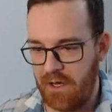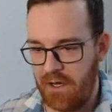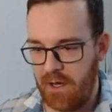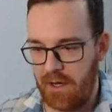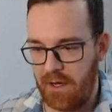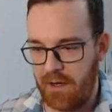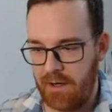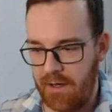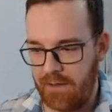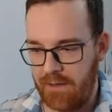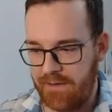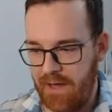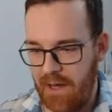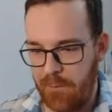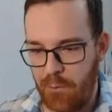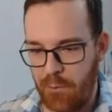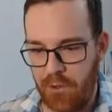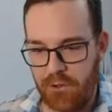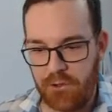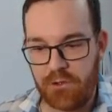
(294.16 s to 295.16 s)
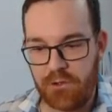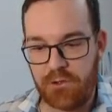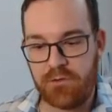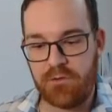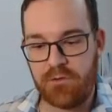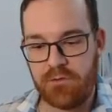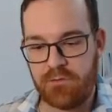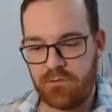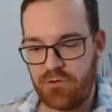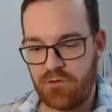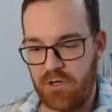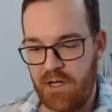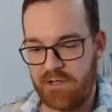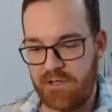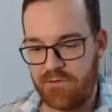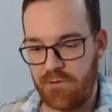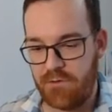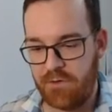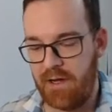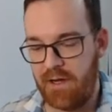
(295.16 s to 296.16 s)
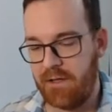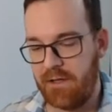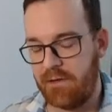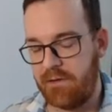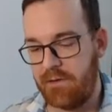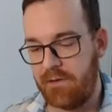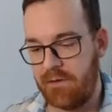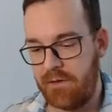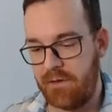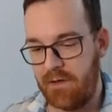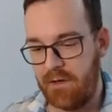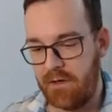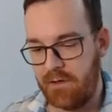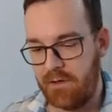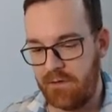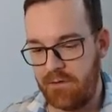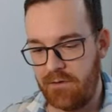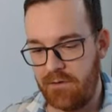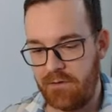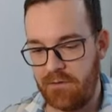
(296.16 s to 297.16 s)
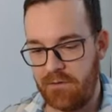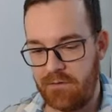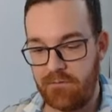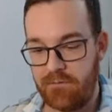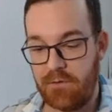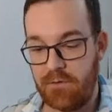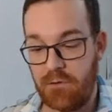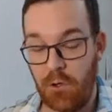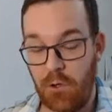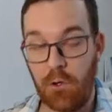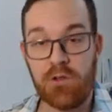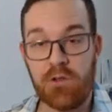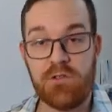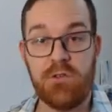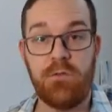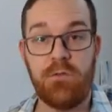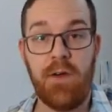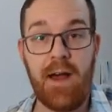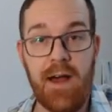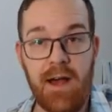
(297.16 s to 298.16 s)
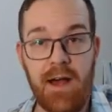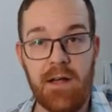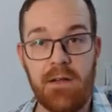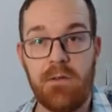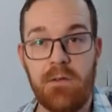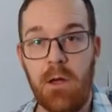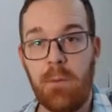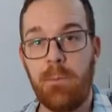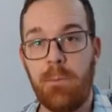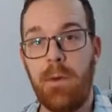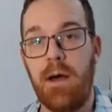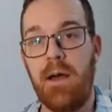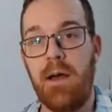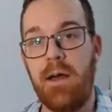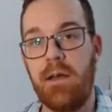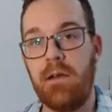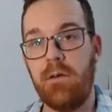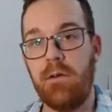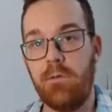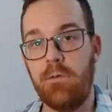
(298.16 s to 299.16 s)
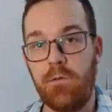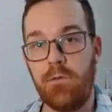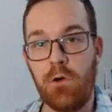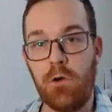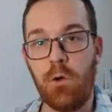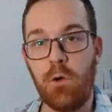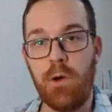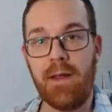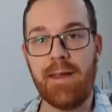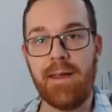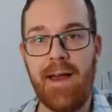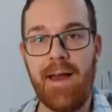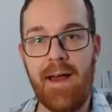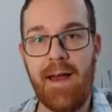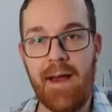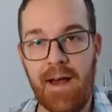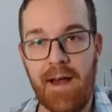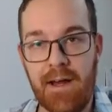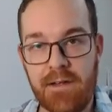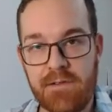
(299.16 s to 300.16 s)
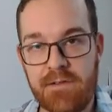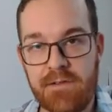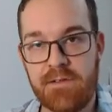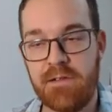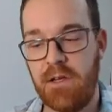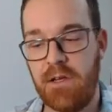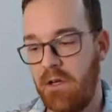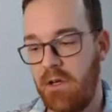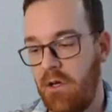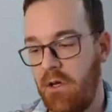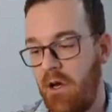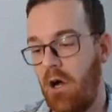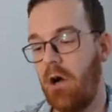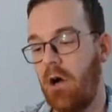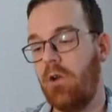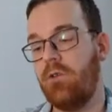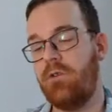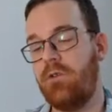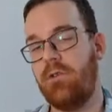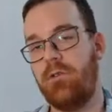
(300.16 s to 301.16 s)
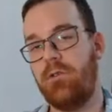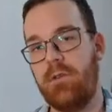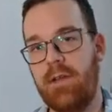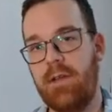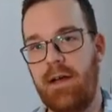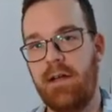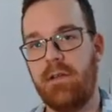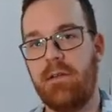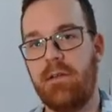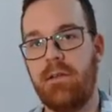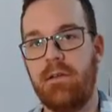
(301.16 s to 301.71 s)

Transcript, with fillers: Uh, at that point, you could transfer that the, the tokens you've had by viewing ads onto that